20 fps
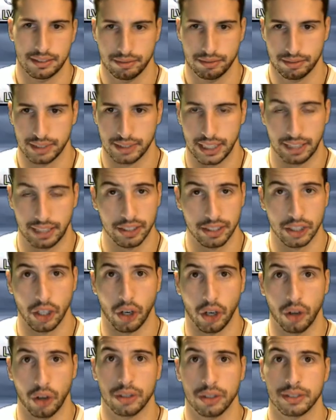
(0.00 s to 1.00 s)
Even
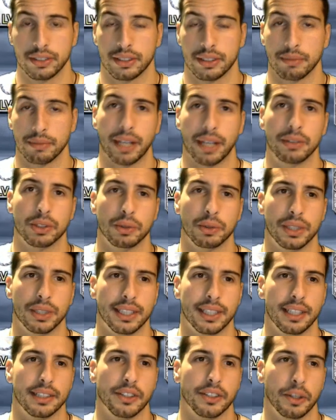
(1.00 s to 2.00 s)
though sometimes we
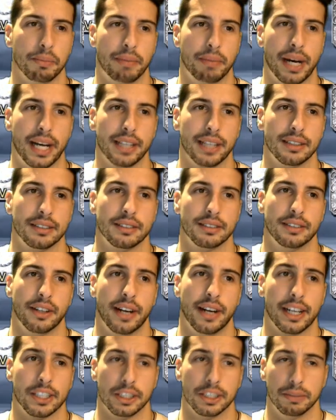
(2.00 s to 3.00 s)
think they're bad, they're
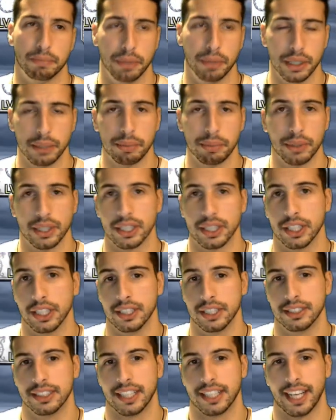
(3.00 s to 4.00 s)
actually pretty, pretty
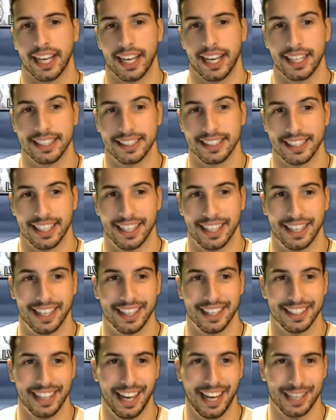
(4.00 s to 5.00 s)
good. And uh,
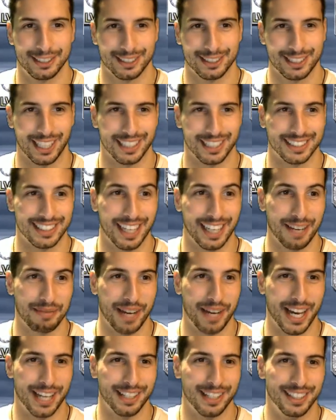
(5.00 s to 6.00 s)
yeah, I just gotta say,
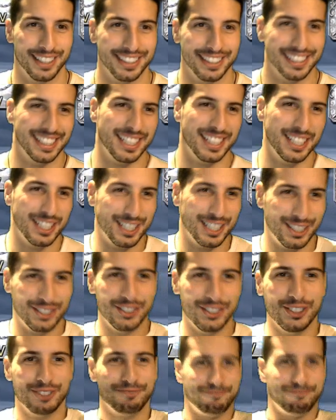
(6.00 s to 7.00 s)
man,
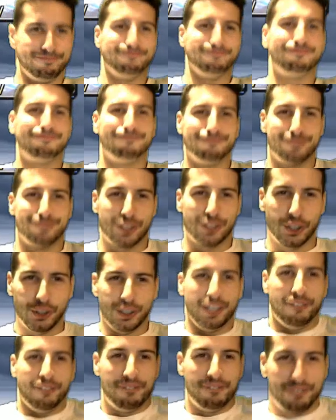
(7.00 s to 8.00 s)

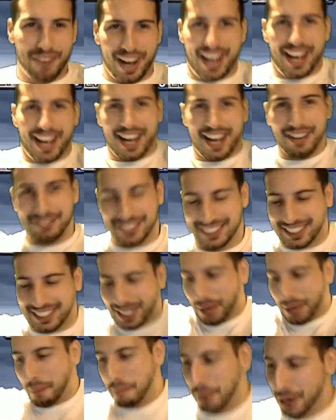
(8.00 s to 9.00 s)
thirty-five
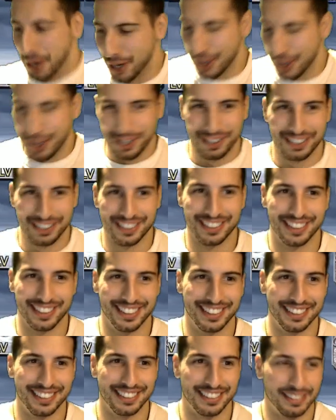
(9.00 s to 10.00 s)
C P.
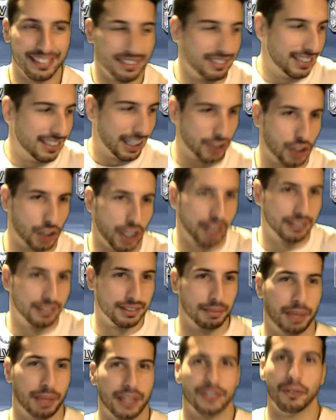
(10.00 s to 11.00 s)
That chair is
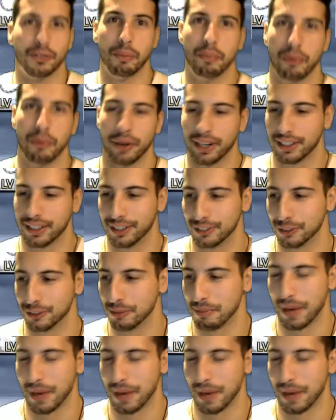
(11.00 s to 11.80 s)
about to break under my